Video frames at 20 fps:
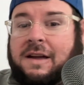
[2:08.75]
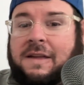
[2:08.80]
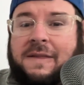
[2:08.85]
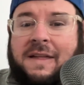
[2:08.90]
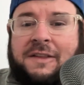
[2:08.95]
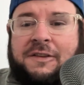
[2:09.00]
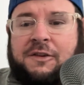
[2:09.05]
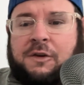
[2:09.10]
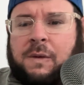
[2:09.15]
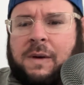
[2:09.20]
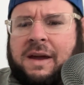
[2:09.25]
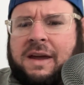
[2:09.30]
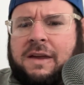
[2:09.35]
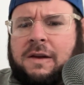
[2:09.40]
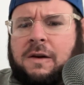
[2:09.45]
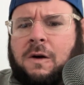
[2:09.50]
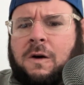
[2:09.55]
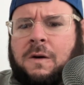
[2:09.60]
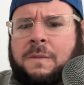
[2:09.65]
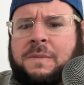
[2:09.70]
That's great
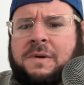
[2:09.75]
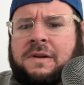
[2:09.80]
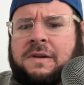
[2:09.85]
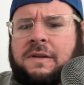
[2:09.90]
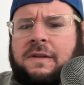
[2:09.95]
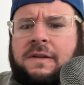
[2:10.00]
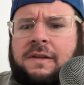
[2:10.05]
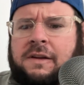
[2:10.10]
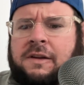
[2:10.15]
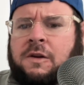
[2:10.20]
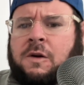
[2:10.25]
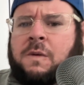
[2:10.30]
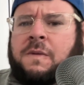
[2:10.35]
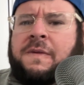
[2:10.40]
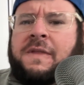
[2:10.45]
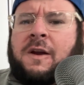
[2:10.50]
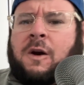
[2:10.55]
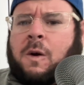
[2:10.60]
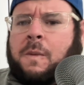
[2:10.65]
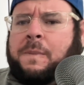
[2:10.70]
and all, but,
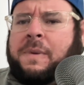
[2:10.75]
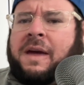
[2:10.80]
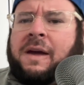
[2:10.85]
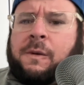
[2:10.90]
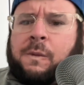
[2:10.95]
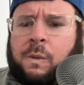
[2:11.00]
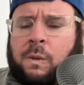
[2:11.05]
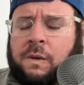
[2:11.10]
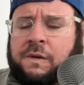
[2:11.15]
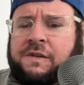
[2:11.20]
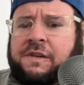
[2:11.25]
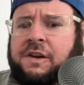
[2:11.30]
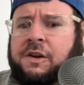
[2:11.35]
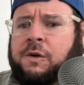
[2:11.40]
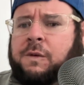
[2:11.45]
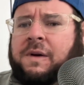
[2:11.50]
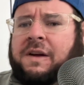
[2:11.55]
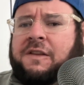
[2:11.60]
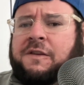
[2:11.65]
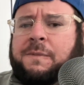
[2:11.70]
then our bankroll's in a
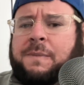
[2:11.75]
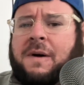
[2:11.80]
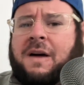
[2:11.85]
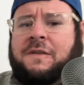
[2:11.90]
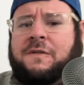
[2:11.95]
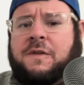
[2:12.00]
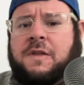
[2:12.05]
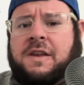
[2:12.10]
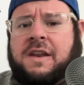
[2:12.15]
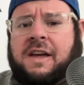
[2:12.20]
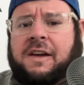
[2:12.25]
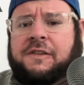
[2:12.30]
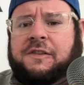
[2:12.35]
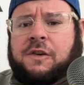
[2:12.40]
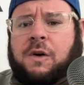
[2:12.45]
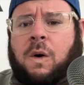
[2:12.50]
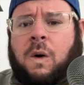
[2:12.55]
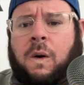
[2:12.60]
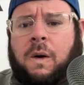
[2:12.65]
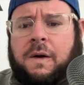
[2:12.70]
great spot for the next
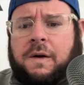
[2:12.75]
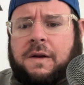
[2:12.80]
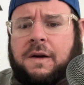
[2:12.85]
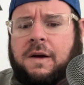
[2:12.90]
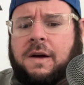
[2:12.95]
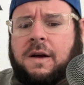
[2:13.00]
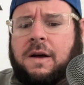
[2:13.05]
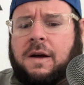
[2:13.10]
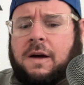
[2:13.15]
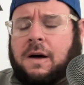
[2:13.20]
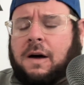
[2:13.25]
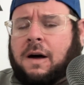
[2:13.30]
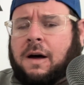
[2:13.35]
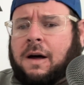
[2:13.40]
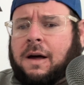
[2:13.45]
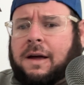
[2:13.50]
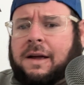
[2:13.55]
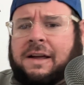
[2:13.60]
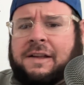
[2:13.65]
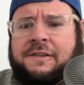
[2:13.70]
card.
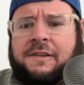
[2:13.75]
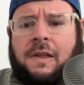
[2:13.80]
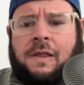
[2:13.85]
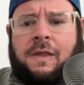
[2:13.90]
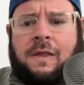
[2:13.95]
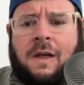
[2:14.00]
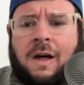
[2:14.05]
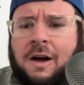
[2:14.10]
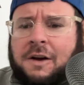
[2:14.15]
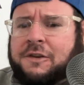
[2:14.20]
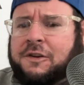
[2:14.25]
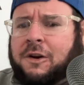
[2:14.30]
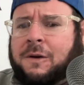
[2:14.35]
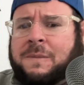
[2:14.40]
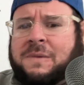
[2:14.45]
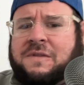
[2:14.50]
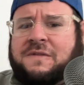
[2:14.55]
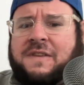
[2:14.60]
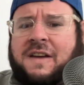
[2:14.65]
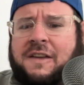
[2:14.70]
It's a
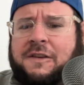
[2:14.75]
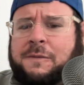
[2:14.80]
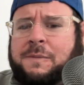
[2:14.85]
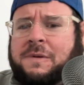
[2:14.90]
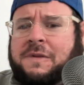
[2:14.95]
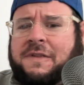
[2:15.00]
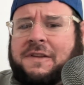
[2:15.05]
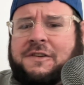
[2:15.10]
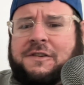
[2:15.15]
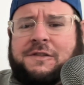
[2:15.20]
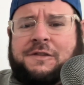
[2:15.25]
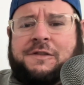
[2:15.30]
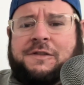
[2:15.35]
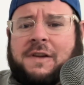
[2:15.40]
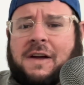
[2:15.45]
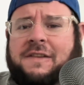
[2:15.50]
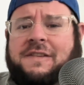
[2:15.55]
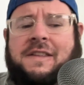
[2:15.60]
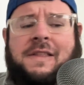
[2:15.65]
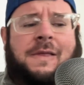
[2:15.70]
long-term investment that just
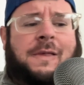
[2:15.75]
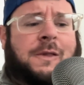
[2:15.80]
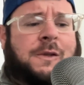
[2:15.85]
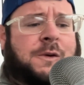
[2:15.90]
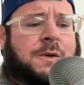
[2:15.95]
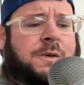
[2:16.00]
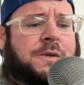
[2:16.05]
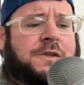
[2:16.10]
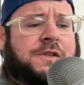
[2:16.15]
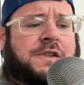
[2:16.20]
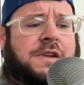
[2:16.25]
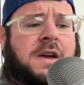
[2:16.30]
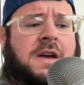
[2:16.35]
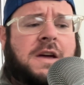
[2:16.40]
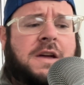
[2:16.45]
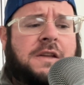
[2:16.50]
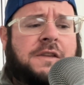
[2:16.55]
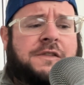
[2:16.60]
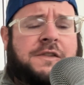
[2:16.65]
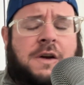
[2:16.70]
doesn't lose.
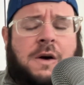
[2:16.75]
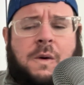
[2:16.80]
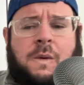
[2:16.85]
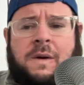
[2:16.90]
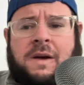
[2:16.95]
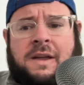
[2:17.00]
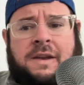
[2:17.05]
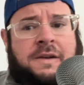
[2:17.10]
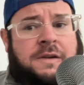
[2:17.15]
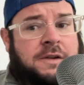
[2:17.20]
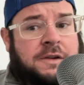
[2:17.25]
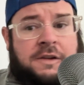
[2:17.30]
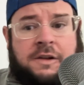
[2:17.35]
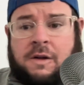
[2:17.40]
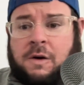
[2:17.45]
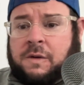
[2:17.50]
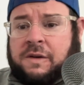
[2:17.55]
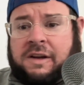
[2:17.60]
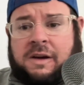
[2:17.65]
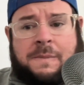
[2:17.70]
So, and,
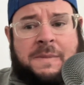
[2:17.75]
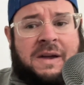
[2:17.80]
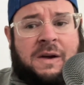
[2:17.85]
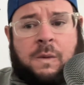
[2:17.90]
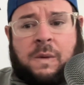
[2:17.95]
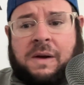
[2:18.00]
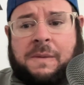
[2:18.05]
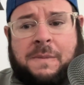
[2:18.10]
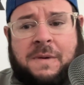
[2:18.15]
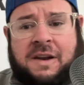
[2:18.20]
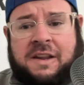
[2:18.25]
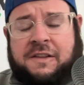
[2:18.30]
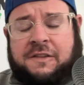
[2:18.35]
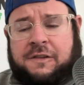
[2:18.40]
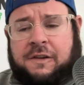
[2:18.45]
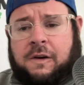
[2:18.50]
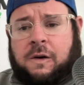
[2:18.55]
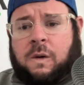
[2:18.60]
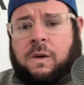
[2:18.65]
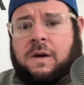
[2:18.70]
you can make quick money
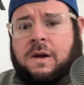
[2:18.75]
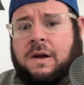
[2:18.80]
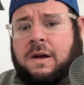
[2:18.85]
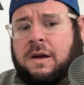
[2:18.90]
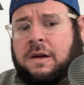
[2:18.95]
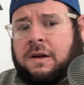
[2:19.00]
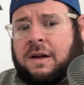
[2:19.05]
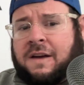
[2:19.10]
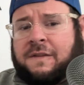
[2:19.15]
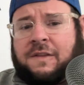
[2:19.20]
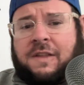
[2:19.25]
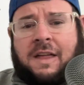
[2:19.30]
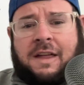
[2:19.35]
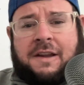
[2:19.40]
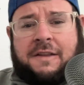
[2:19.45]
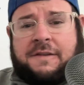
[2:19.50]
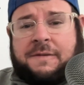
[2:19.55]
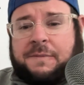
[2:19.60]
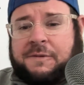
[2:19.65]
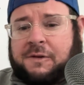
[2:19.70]
too. I have a
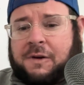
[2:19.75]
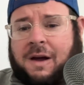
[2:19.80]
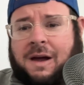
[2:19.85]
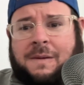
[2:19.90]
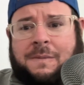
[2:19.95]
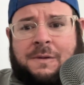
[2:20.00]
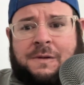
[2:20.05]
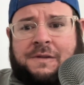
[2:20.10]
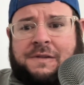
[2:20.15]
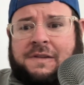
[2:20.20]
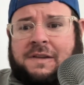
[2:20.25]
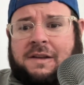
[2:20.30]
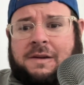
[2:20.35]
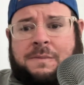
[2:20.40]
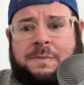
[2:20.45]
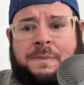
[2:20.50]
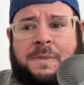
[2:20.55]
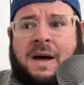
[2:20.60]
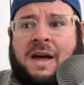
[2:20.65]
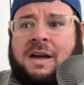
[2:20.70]
lot of subscribers
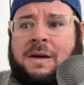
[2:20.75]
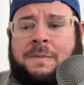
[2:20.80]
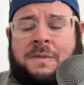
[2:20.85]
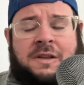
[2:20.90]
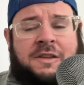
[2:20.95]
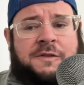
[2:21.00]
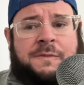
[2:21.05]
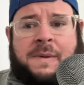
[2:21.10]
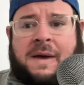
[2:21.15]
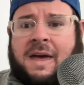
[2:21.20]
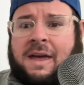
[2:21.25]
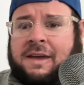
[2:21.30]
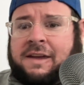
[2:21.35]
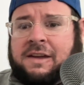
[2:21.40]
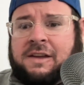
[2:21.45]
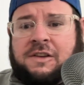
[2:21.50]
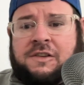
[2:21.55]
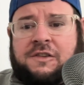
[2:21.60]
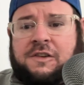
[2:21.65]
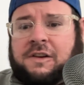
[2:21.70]
that buy a month's
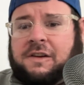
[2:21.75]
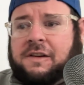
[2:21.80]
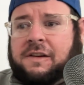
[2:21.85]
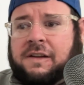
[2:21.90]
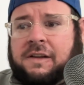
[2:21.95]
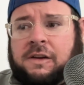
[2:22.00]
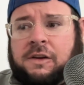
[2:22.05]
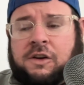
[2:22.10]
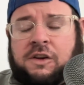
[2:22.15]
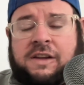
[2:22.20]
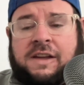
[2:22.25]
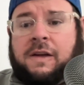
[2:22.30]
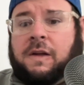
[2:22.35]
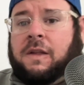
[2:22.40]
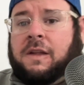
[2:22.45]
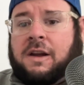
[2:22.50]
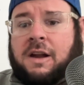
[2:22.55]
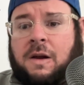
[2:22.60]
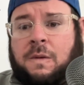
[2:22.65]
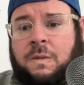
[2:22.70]
package and
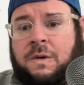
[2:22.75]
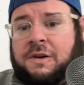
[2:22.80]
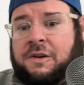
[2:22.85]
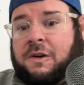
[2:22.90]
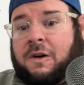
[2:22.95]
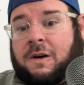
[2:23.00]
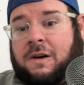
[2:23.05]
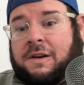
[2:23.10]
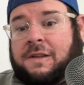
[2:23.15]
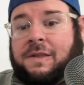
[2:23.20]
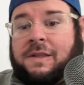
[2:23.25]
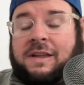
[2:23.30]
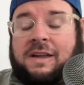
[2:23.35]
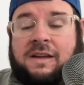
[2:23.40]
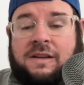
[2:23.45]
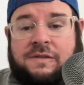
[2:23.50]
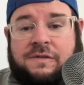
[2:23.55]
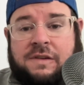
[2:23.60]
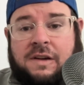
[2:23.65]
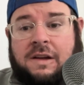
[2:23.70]
kill it on one card and
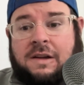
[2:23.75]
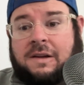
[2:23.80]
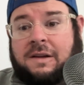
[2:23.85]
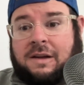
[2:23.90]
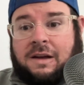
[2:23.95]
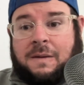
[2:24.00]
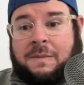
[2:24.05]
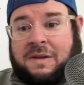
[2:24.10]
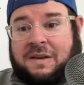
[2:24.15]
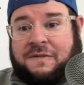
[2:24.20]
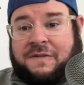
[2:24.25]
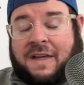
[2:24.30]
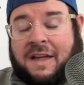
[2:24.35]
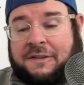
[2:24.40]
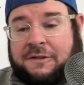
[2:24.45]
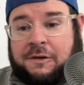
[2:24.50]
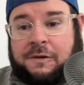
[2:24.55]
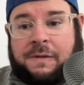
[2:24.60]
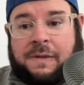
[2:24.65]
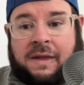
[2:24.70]
leave. I mean, if
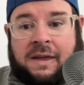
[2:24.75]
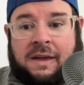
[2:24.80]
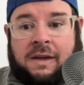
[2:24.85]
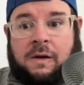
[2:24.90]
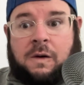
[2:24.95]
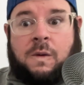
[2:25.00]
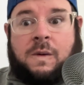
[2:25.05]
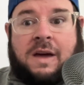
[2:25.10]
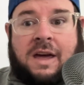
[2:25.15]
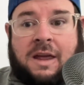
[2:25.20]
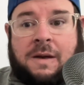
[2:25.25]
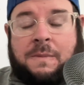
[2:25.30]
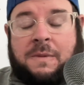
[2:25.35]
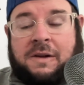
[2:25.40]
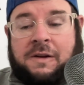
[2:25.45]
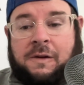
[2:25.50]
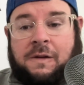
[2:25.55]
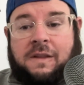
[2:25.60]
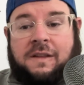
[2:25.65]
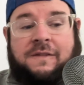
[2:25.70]
that's your thing, go ahead,
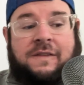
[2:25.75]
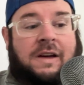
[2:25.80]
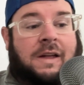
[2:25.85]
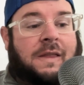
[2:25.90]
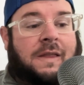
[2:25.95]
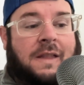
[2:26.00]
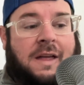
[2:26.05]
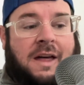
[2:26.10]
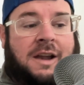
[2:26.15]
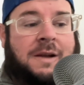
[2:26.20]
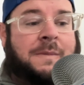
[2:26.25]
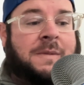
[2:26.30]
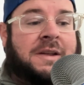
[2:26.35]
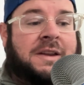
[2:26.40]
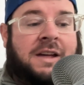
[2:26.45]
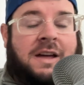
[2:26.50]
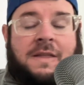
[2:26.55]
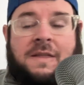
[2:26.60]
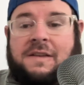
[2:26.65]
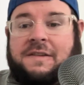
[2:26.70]
but you're leaving a lot of
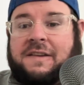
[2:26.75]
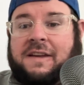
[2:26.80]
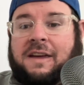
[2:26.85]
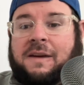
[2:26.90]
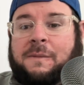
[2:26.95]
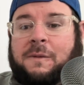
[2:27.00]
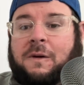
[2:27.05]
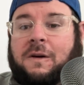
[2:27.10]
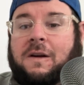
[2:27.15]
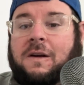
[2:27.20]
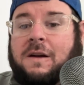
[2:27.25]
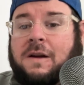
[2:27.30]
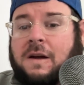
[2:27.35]
money on the table.